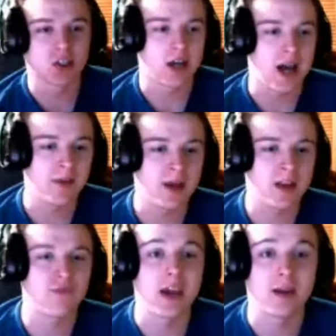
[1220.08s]
I'm not a
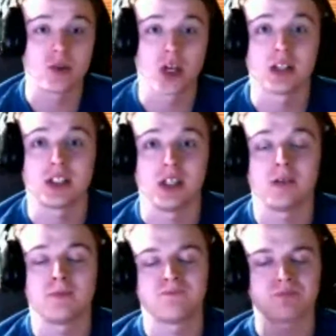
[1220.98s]
fan of John
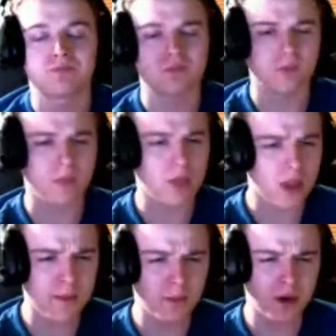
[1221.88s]
Cena,
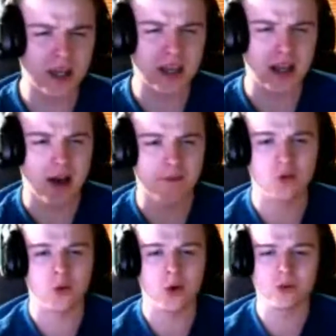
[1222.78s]
but I've
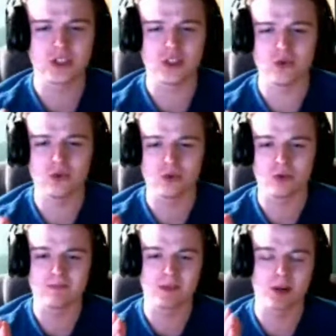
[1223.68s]
grown
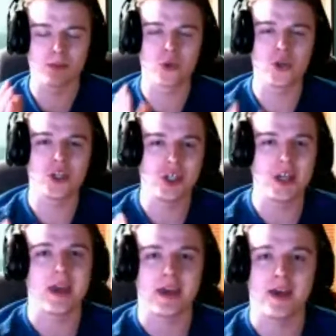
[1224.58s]
to
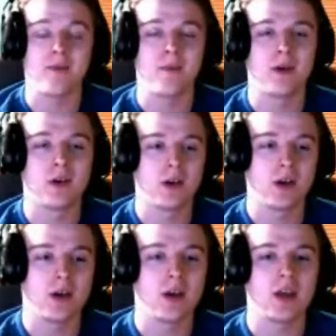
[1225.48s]
appreciate him
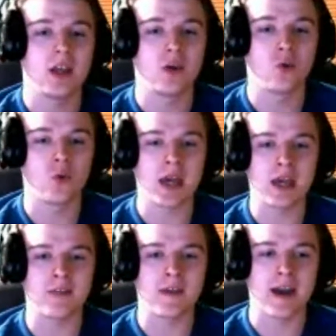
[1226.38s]
in a
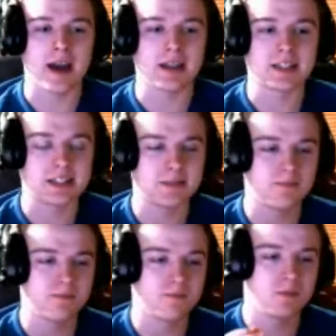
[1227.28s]
way that
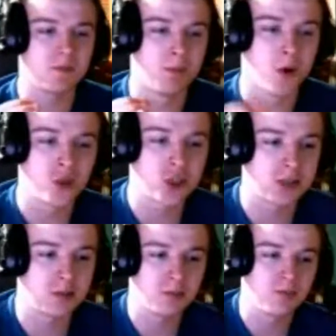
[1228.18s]

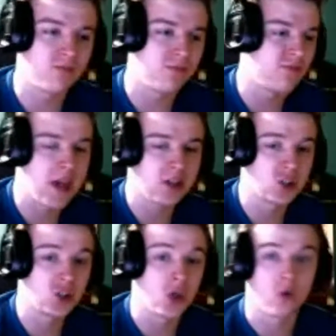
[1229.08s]
most
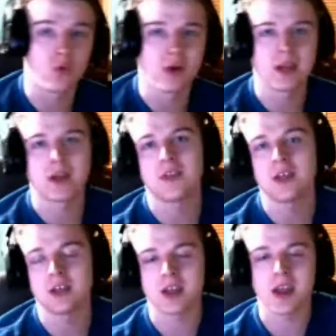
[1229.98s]
fans don't, right? I
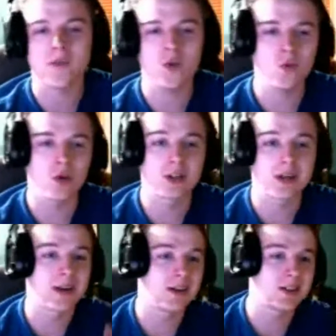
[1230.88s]
think everyone
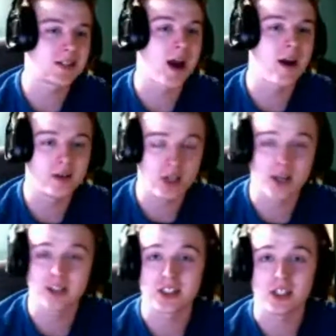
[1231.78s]
kind of is tired of
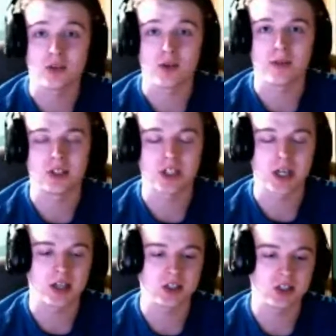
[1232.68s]
John Cena, right?
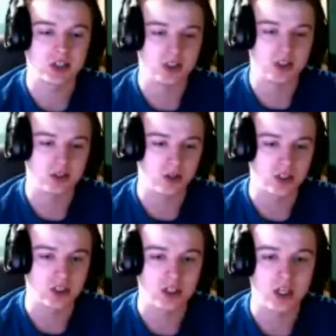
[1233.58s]
Besides, the
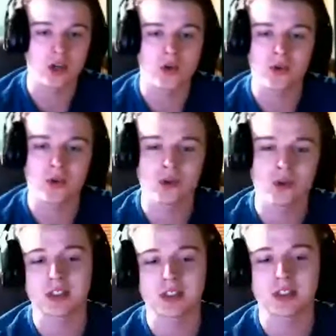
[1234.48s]

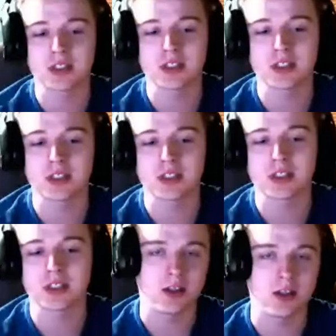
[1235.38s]
10-year-olds
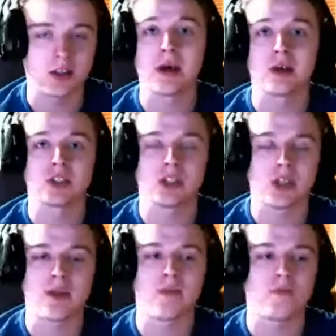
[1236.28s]
and the females.
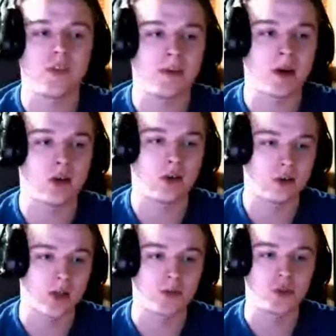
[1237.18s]
Every female
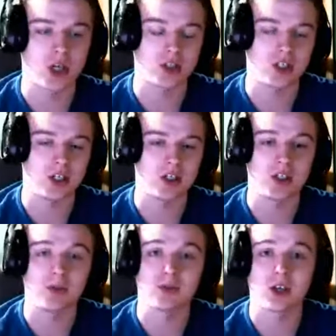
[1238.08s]
loves John Cena, it
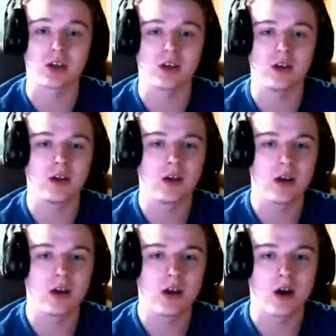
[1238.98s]
seems like.
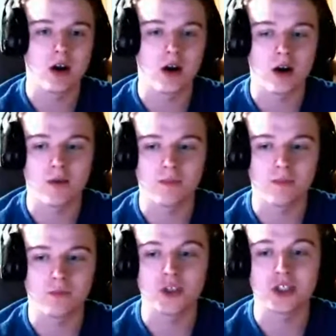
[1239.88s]

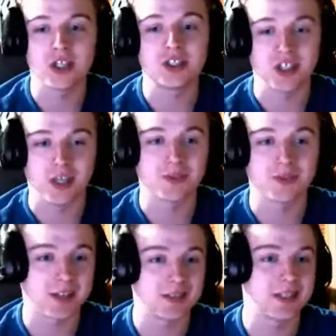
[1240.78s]
Which it seems
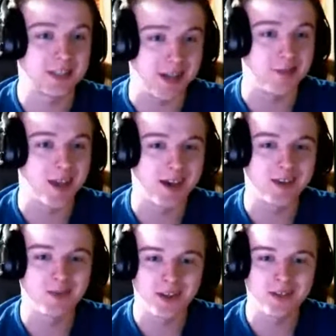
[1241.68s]
like the same
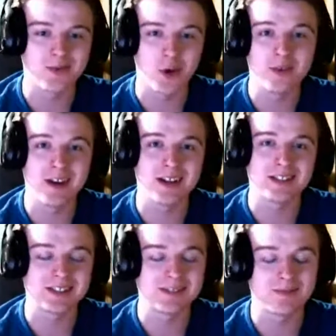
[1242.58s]
thing with Roman Reigns.